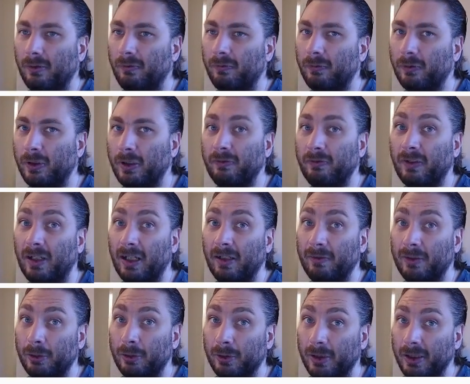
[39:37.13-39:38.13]

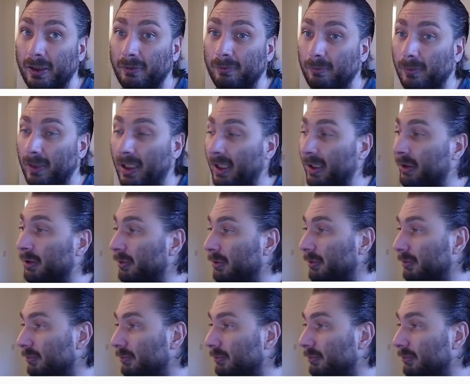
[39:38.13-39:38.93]
45-degree angle.